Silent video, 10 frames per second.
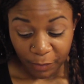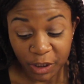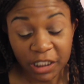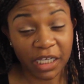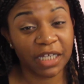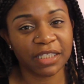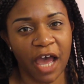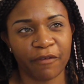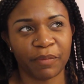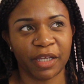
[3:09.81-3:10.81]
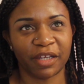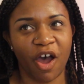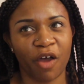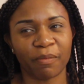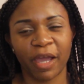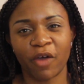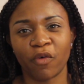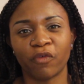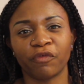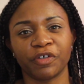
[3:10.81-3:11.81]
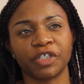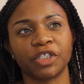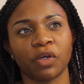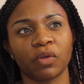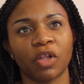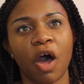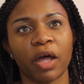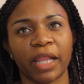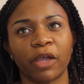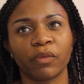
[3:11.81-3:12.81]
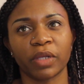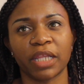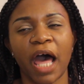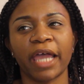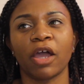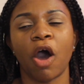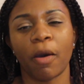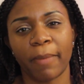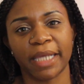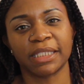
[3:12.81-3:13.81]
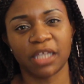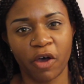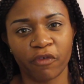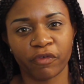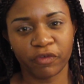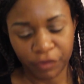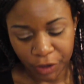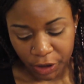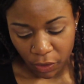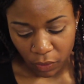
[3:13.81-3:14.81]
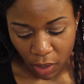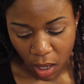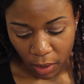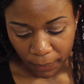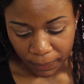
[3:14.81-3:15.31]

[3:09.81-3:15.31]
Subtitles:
Just because I've been on my own for so long, like relying on myself for so long.